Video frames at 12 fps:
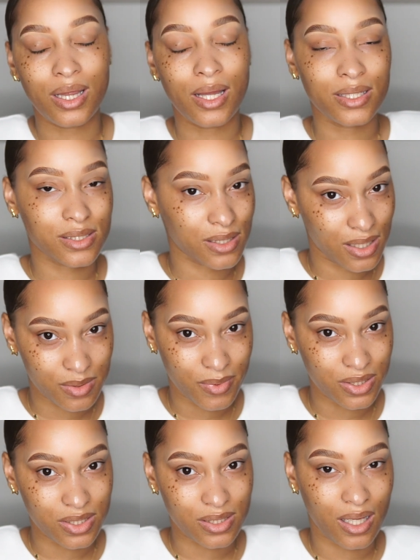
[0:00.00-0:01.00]
let's get our
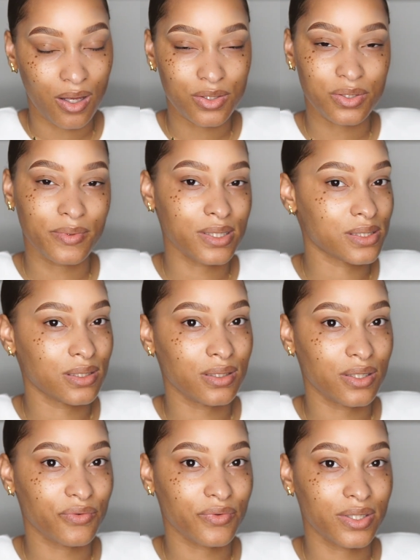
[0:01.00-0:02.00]
sponges out so we can see
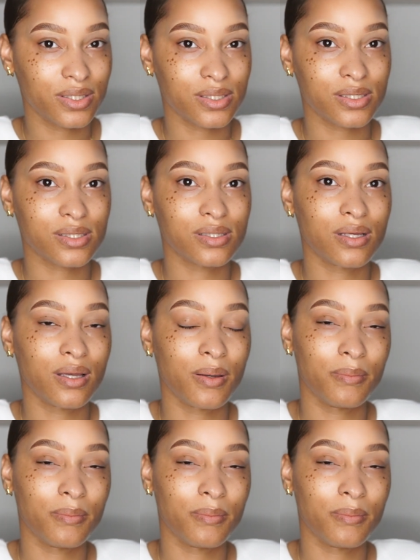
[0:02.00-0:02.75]
the difference.